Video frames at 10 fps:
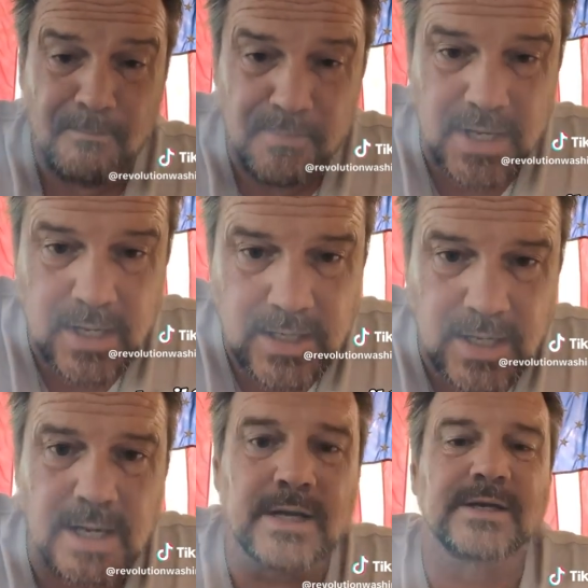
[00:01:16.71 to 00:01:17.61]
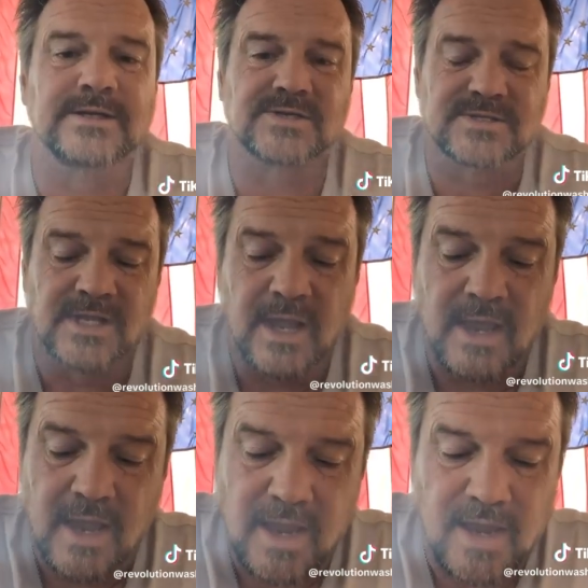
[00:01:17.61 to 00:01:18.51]
because
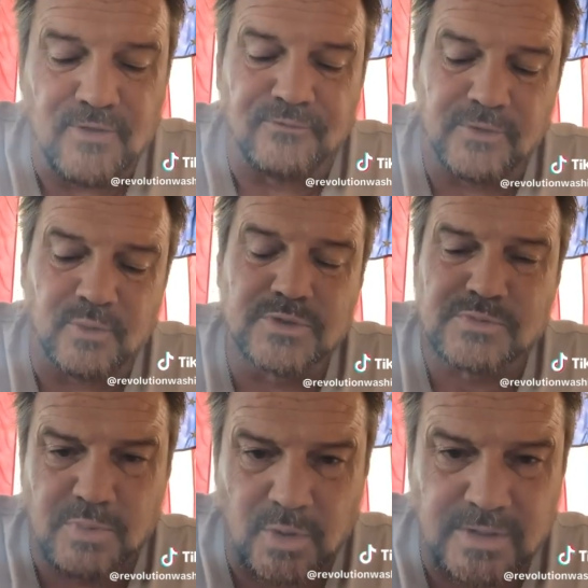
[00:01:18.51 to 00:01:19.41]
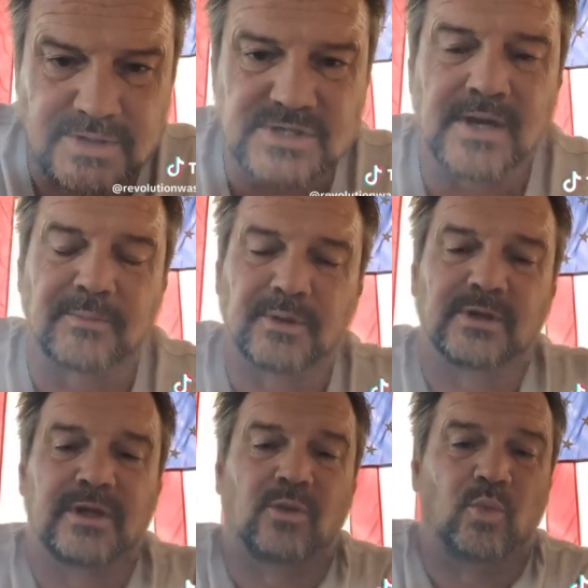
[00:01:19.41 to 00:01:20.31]
if it was put in
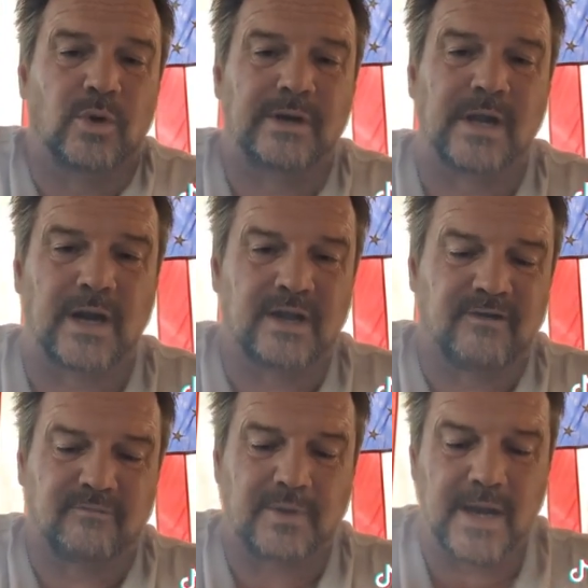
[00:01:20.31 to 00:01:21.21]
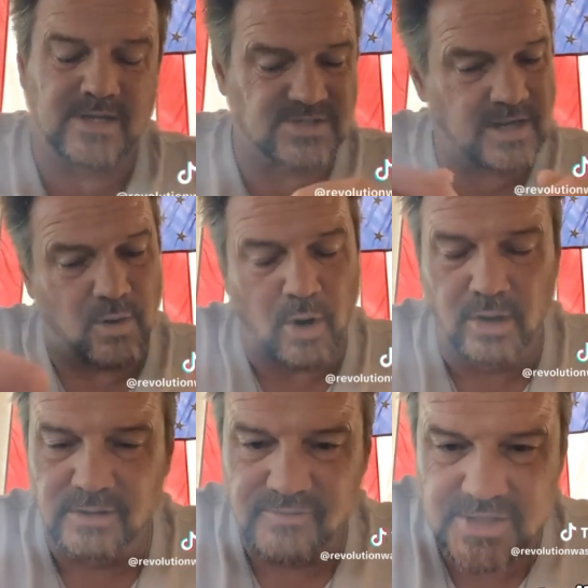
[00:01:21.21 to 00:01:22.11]
separately, it would not have passed. Now,
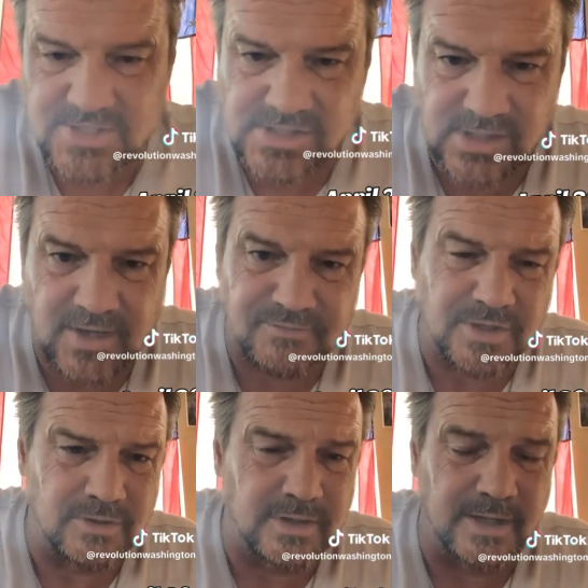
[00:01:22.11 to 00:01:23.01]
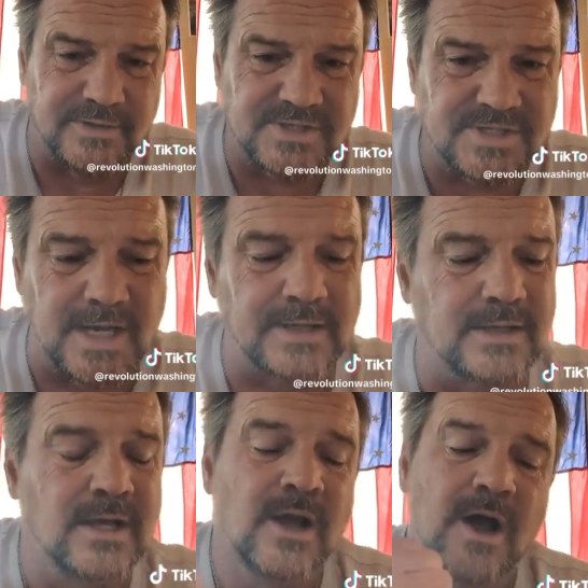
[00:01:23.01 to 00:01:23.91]
all of these still have to go down the
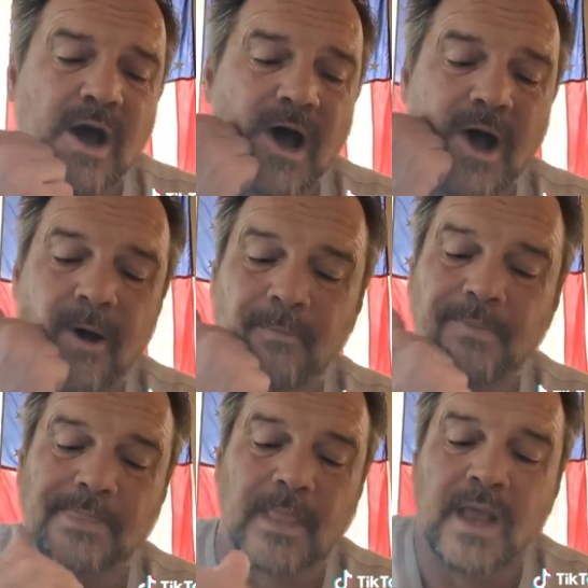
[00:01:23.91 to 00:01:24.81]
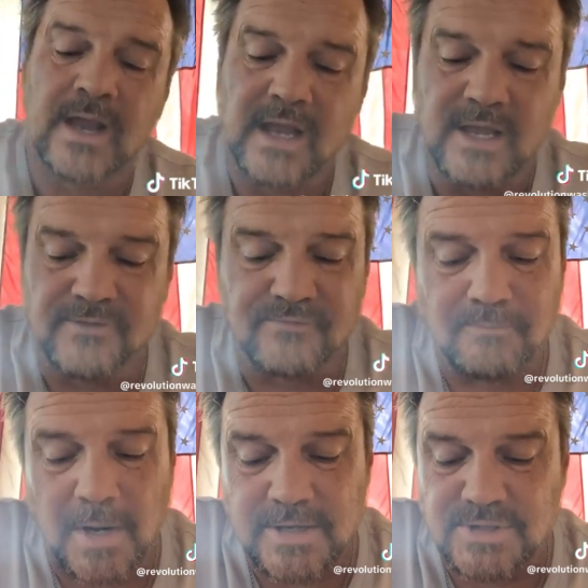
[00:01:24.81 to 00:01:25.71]
Senate.
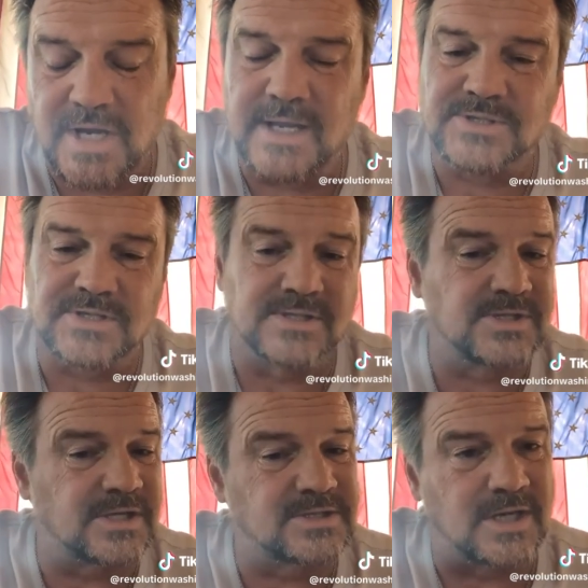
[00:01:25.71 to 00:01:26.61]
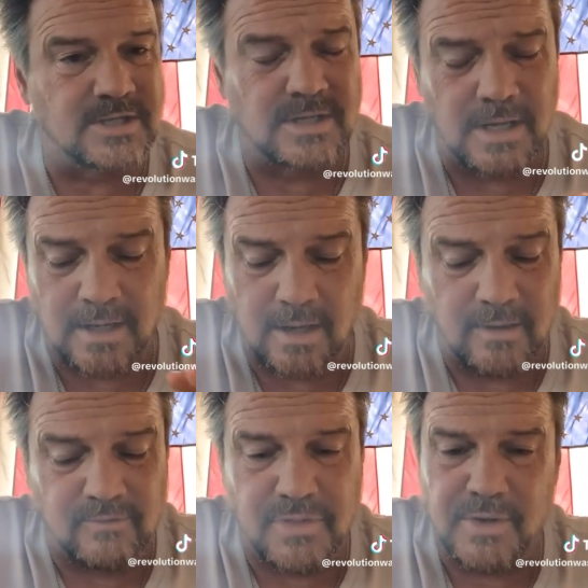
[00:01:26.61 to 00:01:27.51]
If by chance the TikTok and
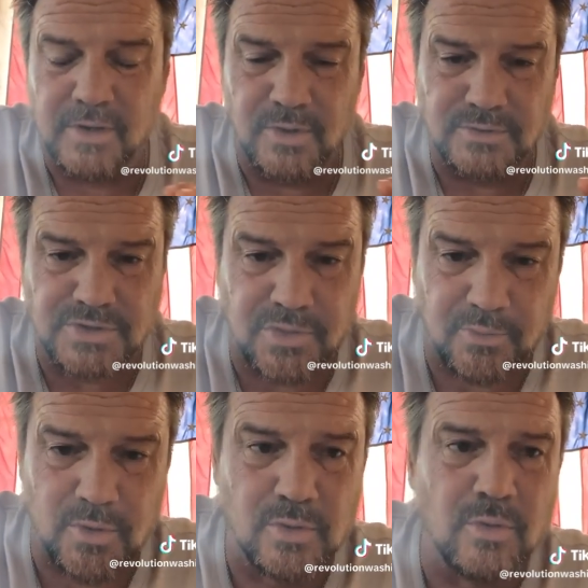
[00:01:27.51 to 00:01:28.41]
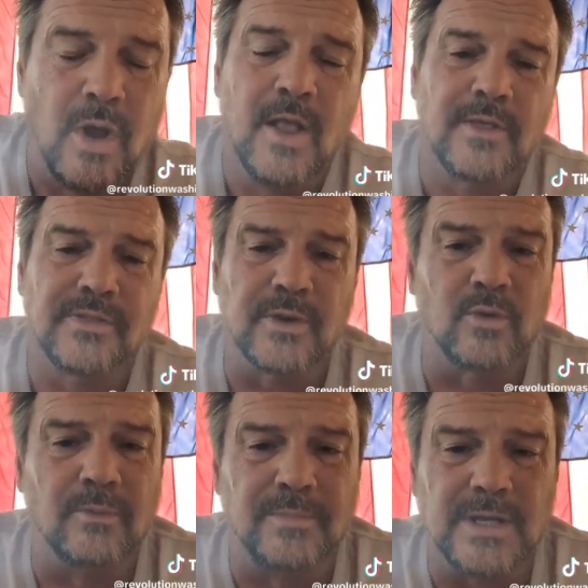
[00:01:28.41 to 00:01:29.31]
everything goes through, there
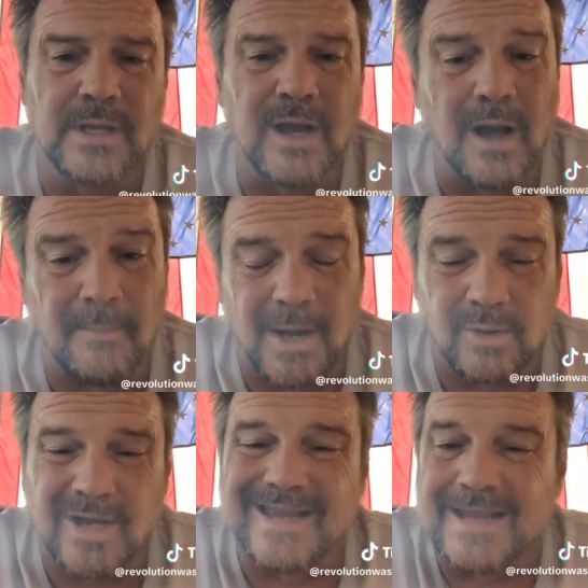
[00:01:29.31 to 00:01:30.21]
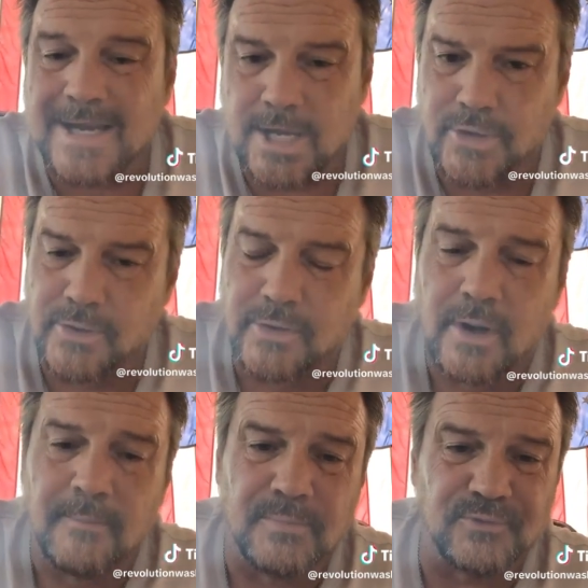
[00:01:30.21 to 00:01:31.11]
will be about a year
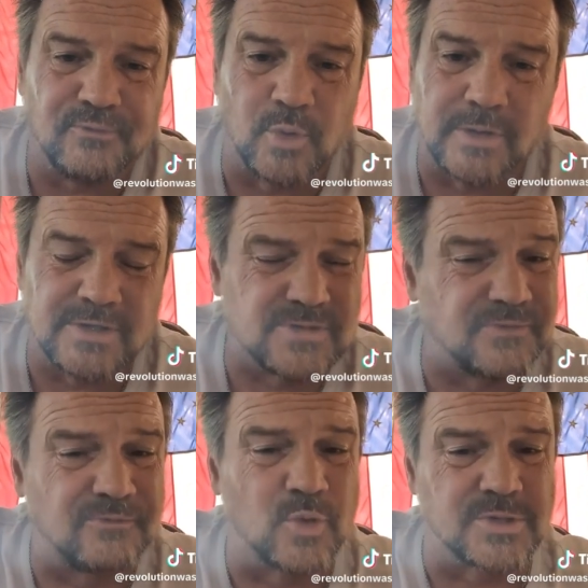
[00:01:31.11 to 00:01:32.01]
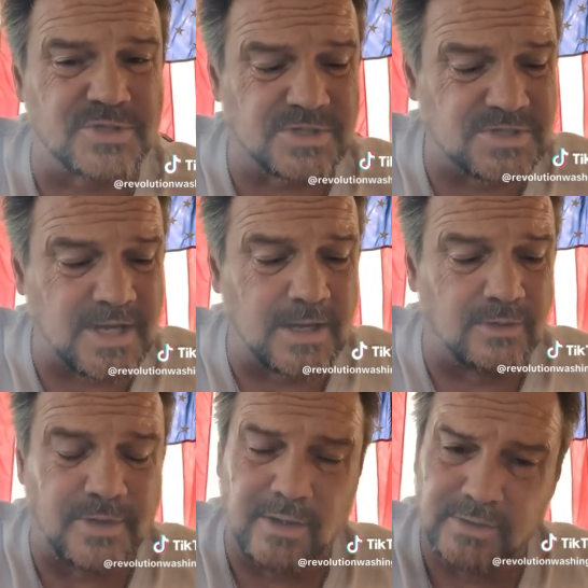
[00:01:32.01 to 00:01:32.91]
before it is forced
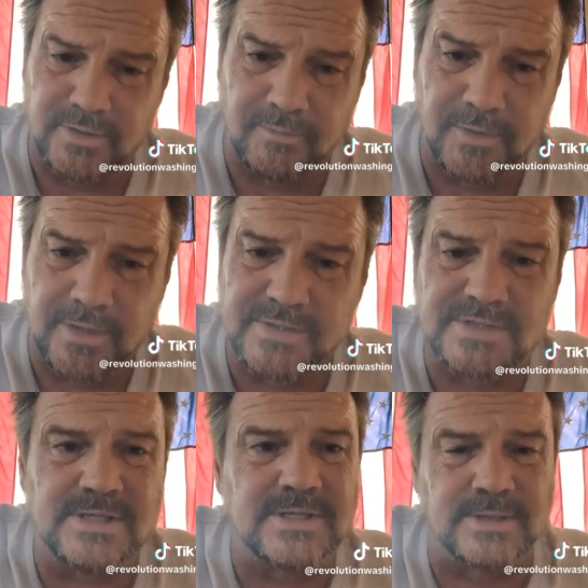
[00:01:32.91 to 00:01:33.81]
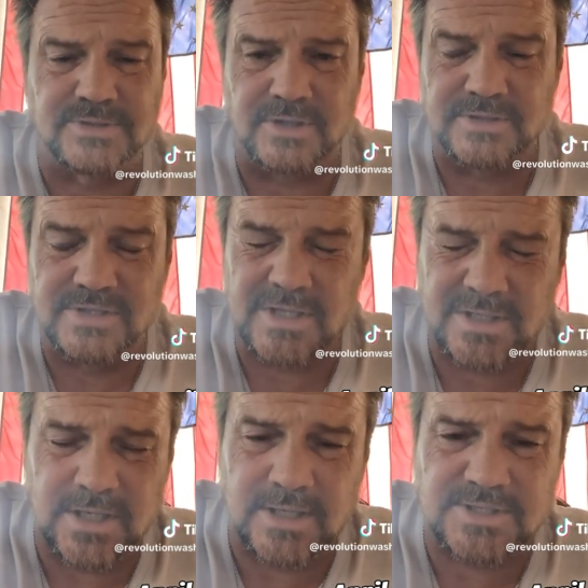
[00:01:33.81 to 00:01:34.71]
sale. Now, a little bit of the details on the
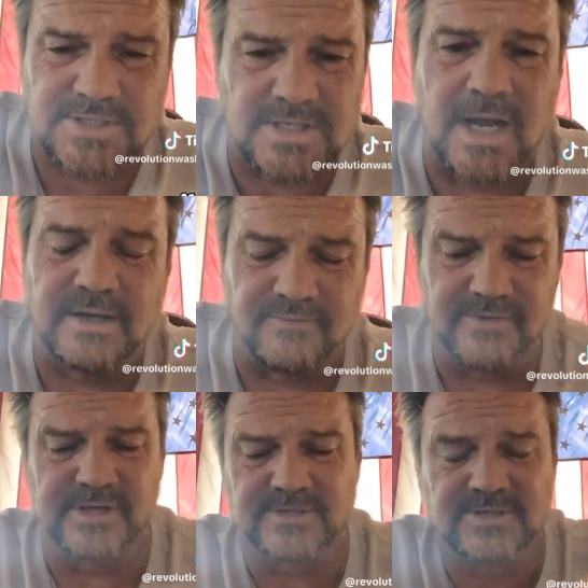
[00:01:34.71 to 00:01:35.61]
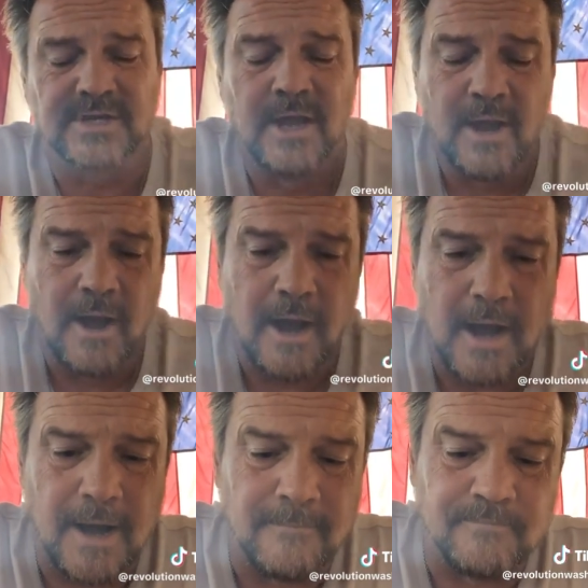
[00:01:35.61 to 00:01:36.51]
TikTok side of this.
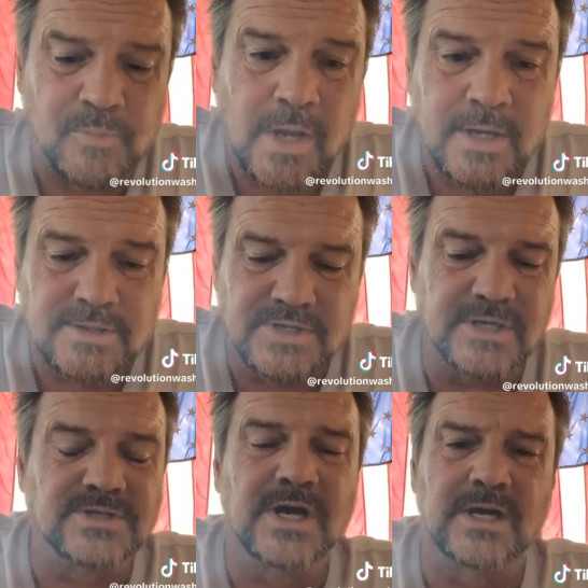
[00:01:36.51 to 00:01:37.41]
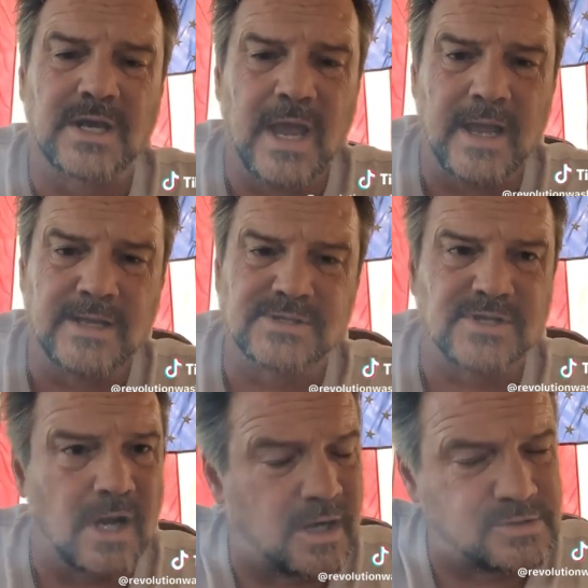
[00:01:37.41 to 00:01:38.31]
TikTok has
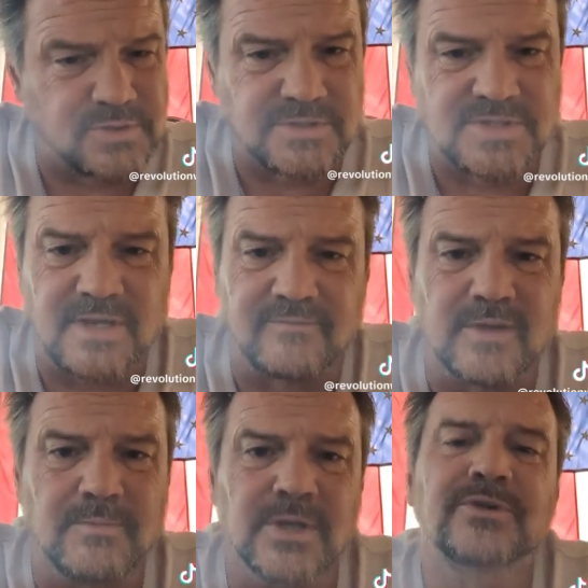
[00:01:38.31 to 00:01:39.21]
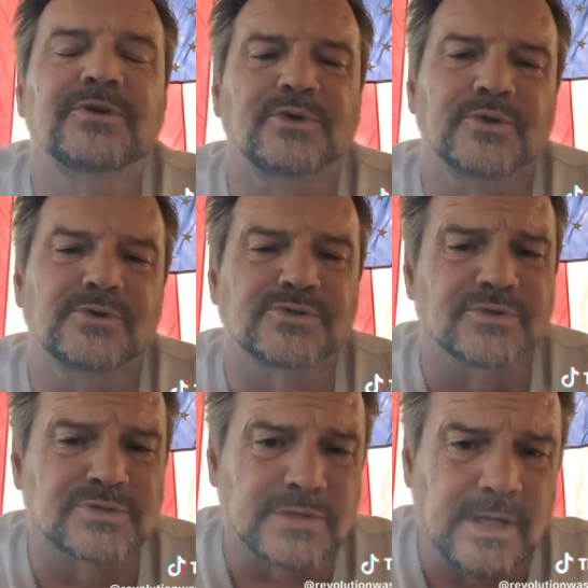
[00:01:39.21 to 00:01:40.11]
170 million
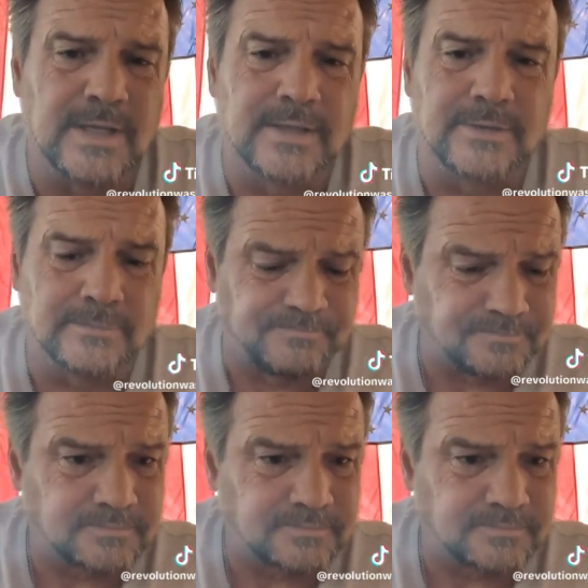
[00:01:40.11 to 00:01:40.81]
users in